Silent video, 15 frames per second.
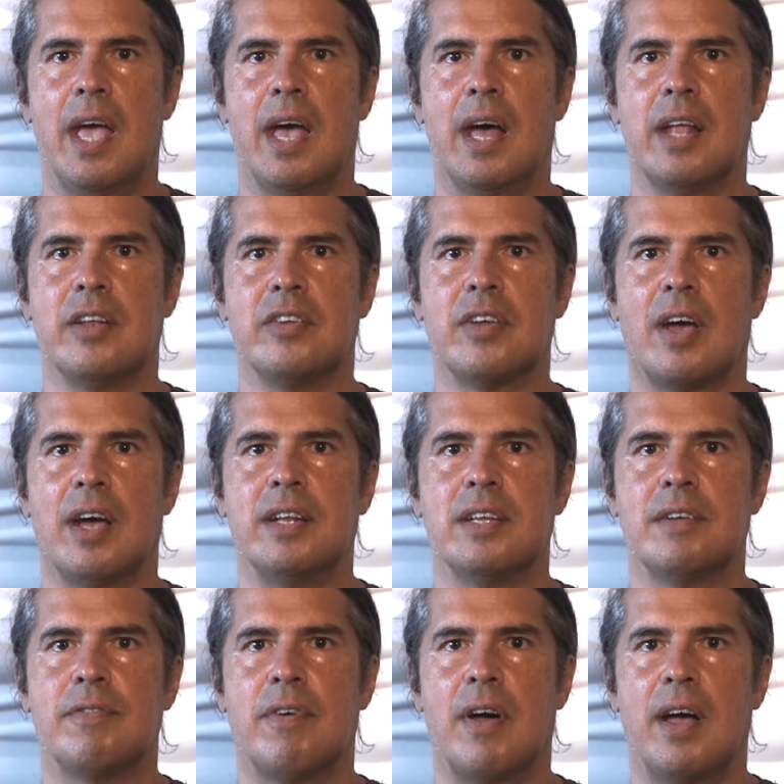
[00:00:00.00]
And I
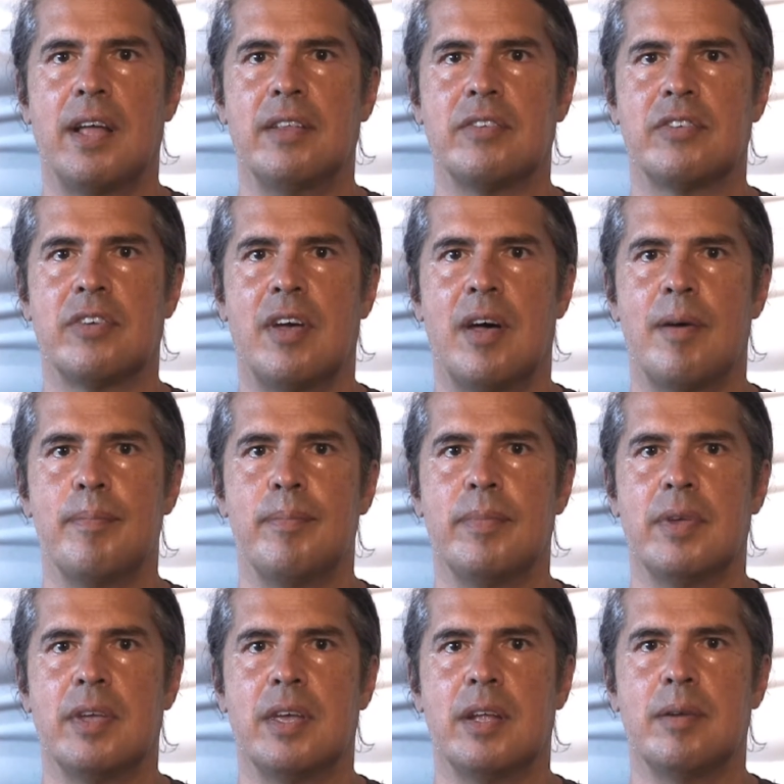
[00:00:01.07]
did find
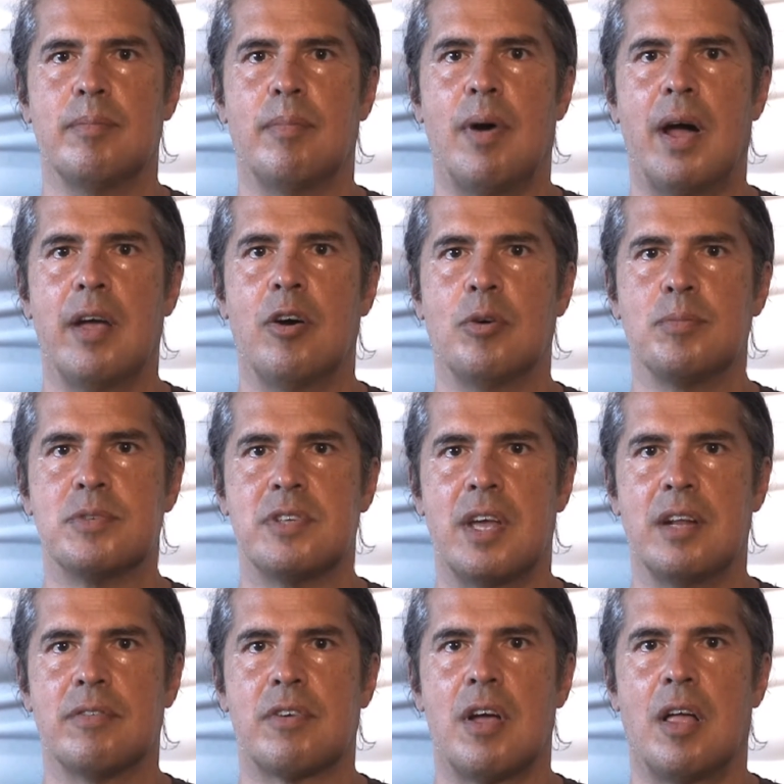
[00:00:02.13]
some in my home
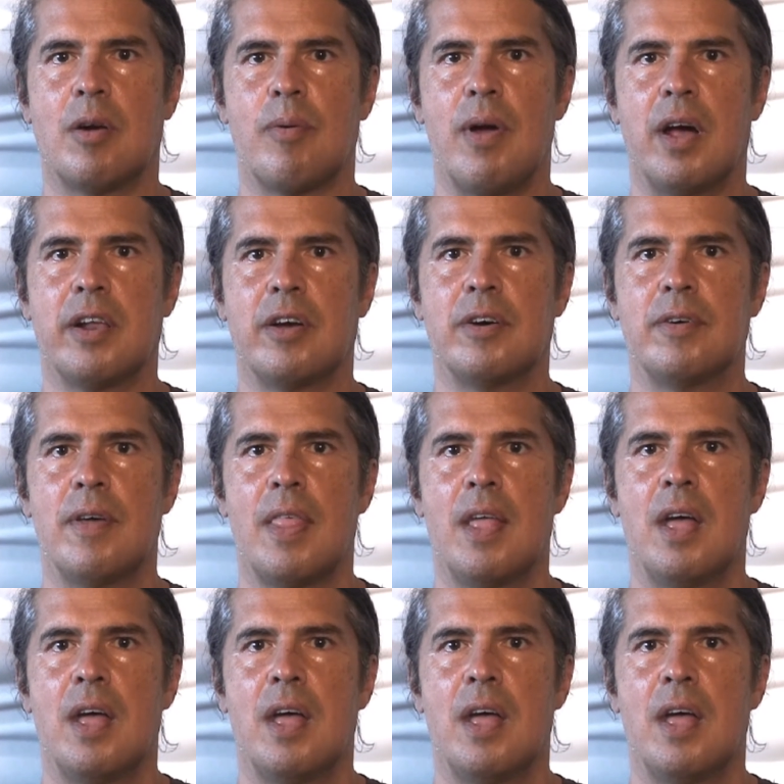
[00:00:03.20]
state of Colorado.